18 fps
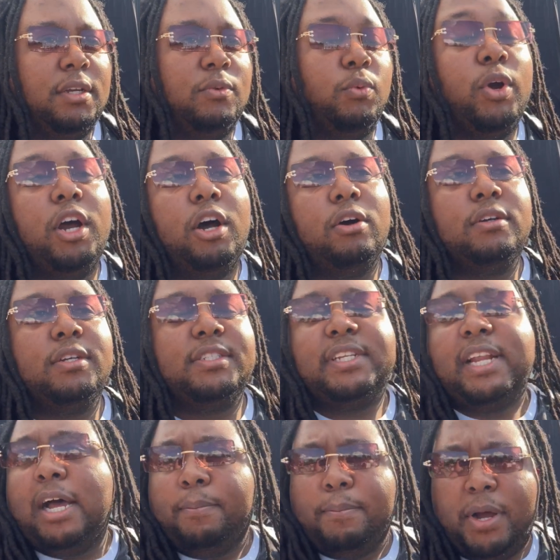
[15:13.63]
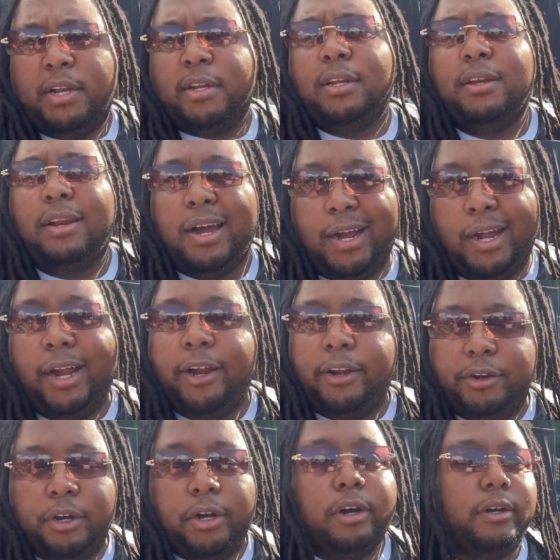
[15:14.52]
Well, it's not about to die,
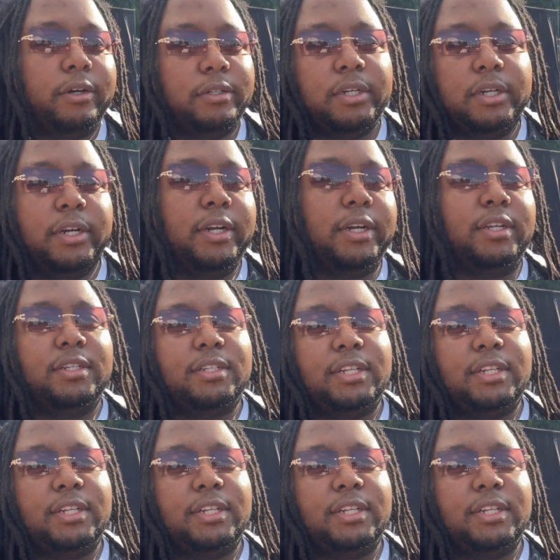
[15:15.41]
you know,